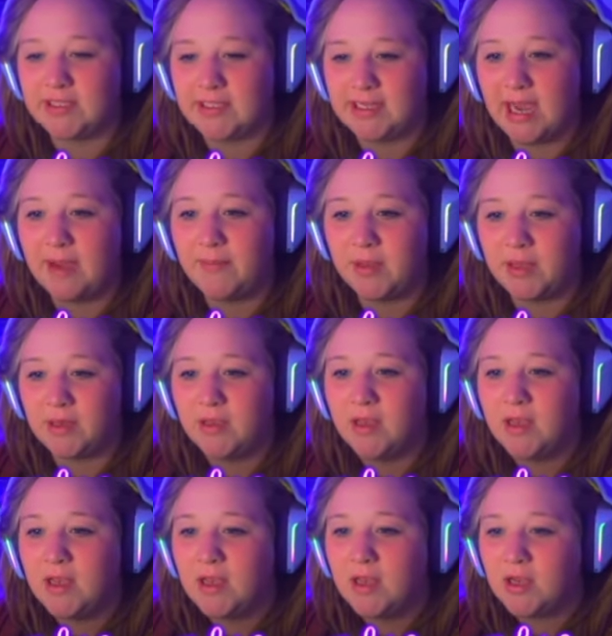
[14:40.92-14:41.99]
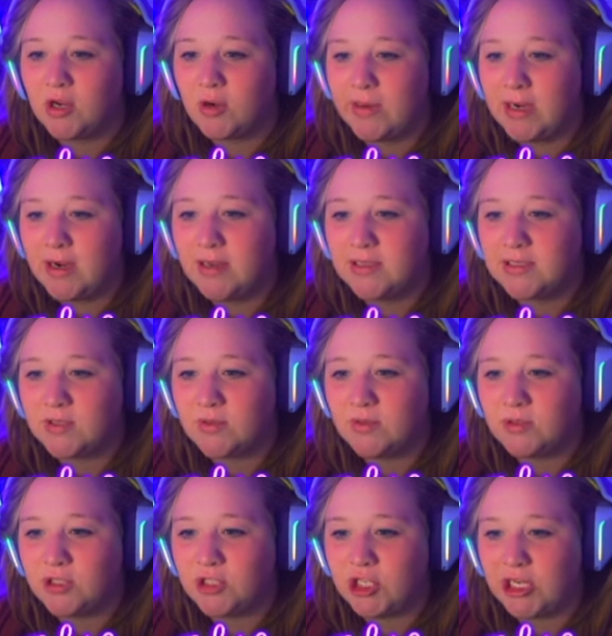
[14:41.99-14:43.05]
to happen. Career and
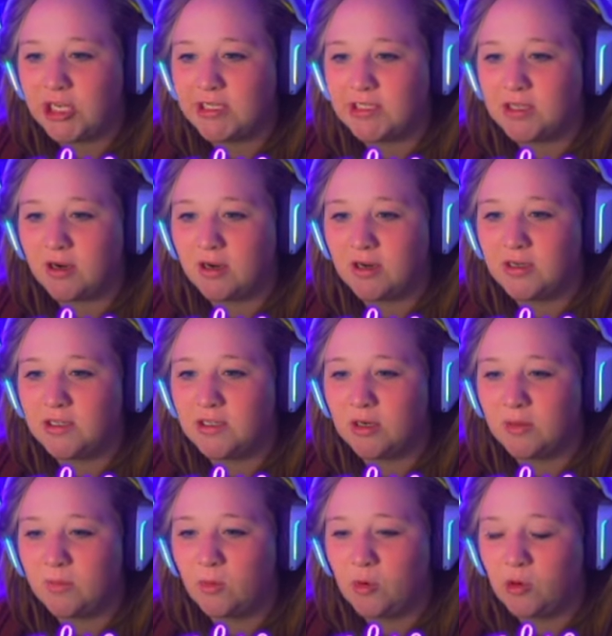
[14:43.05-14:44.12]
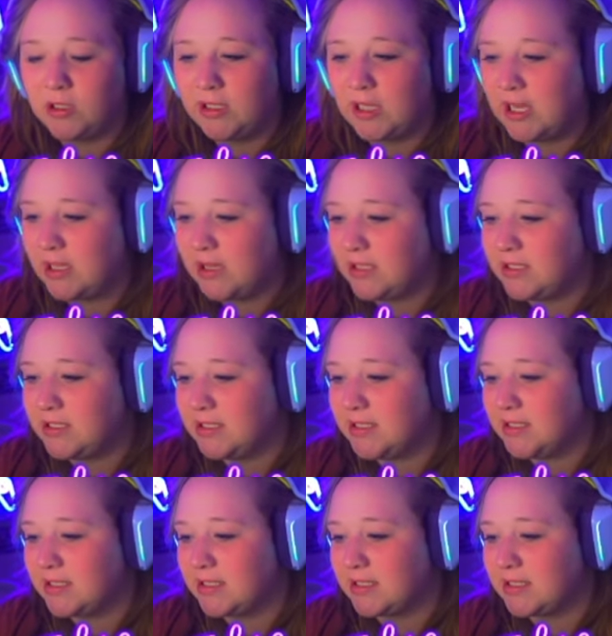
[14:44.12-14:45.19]
school chance cards are more likely to
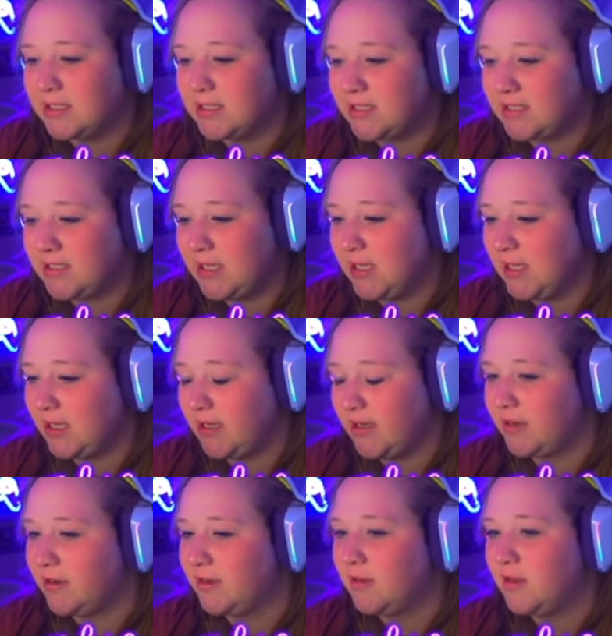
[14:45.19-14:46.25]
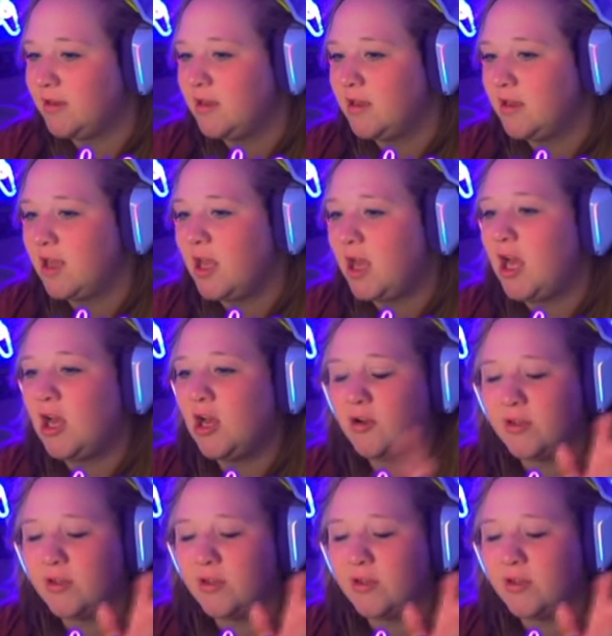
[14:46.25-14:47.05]
succeed. Oh,